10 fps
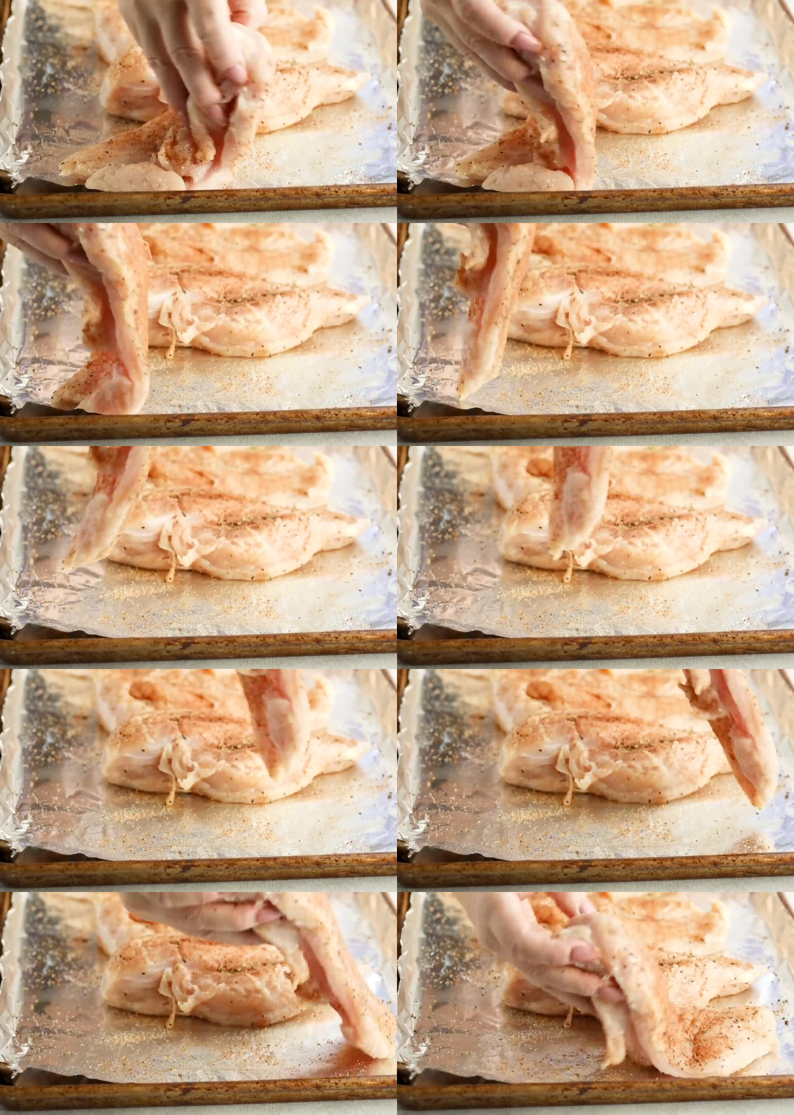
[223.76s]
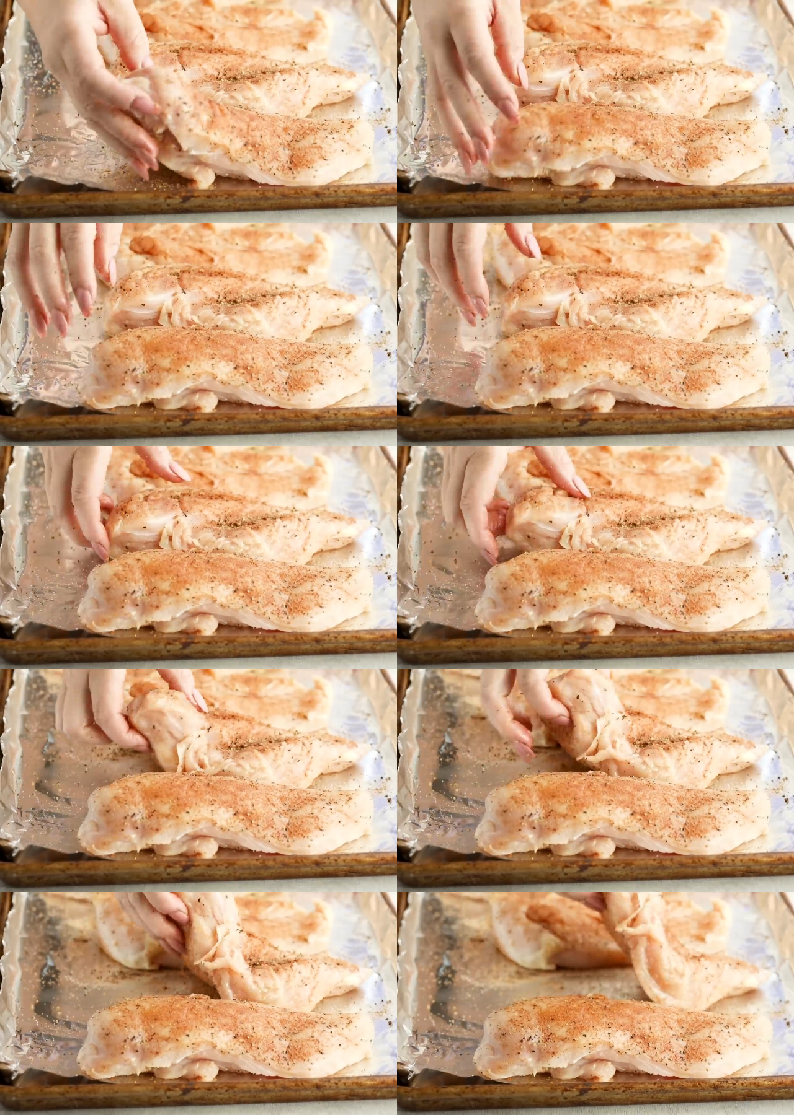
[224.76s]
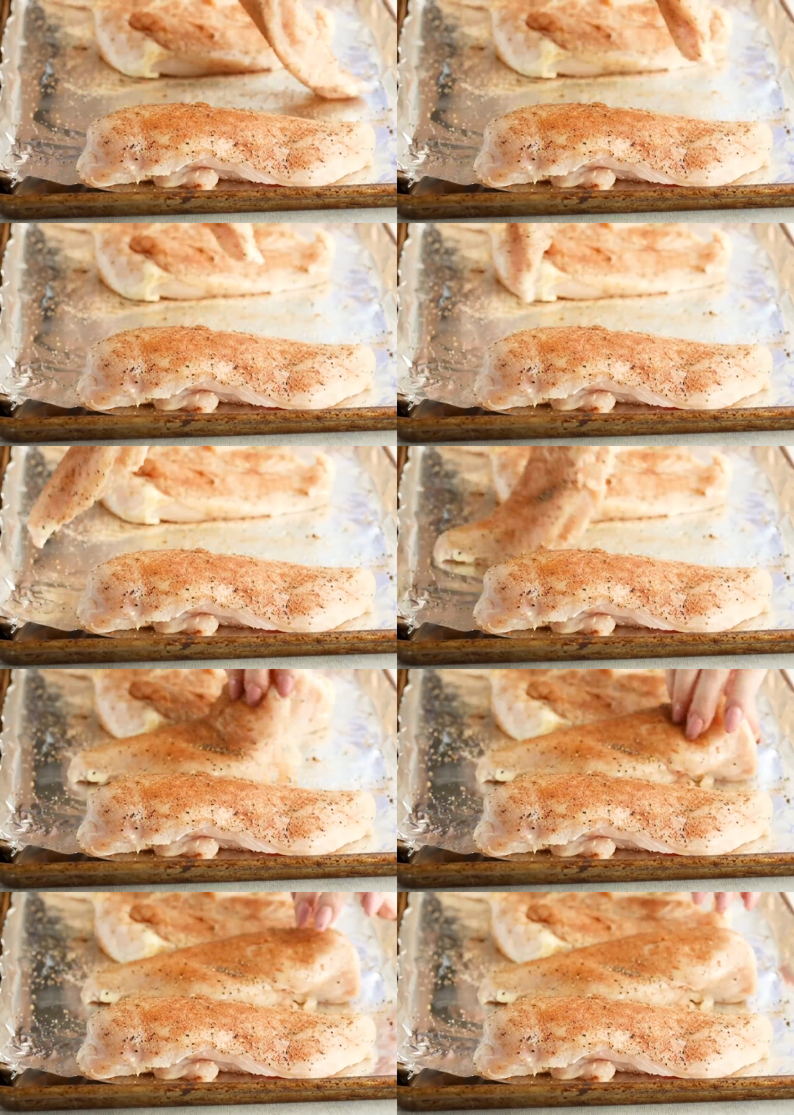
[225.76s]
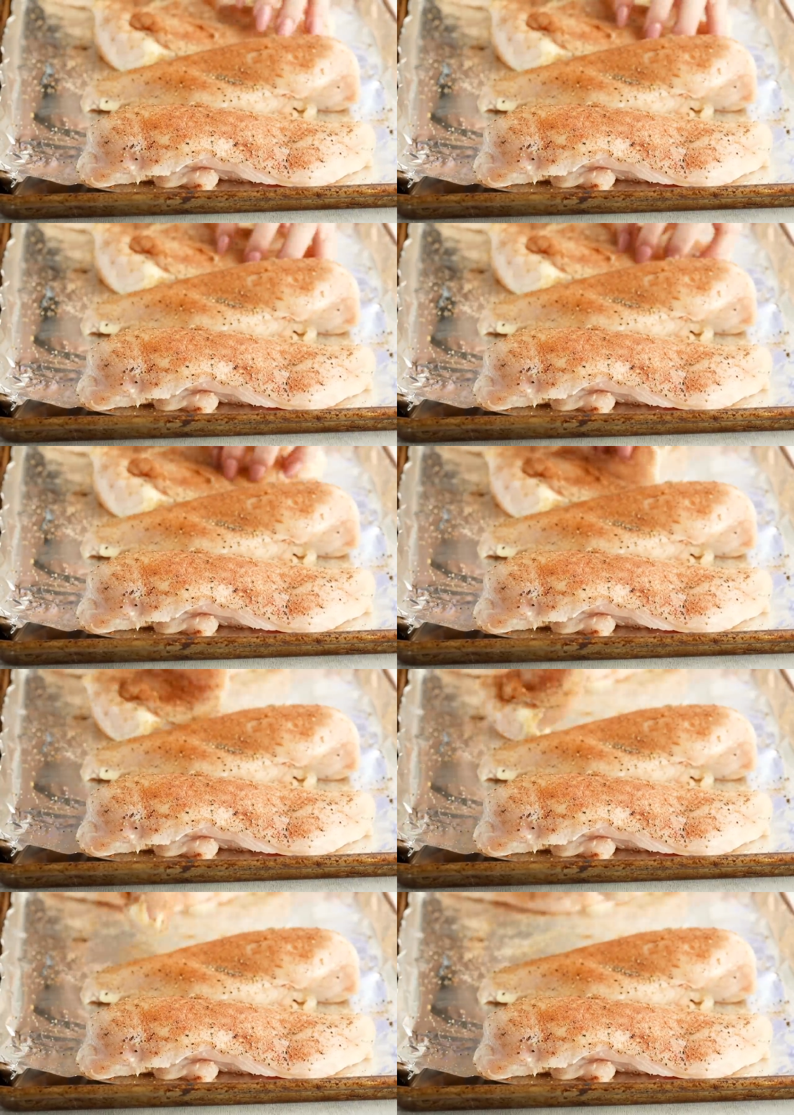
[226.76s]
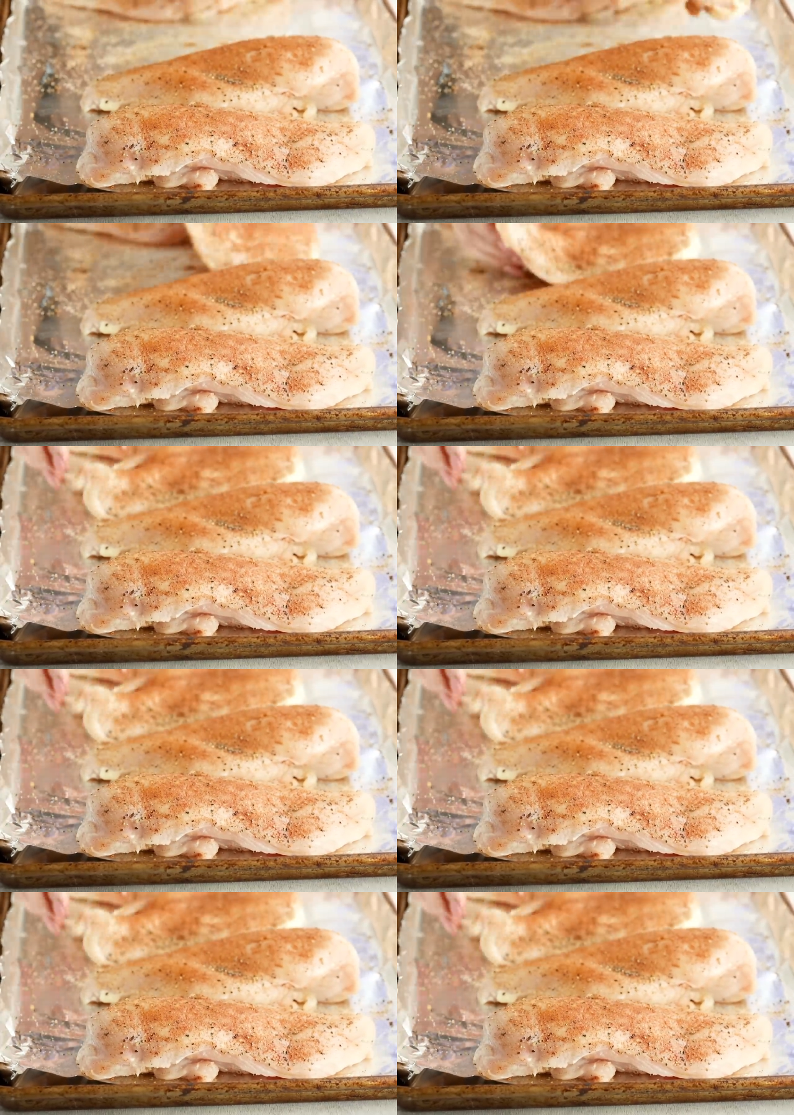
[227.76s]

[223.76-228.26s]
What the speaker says: (no speaker visible)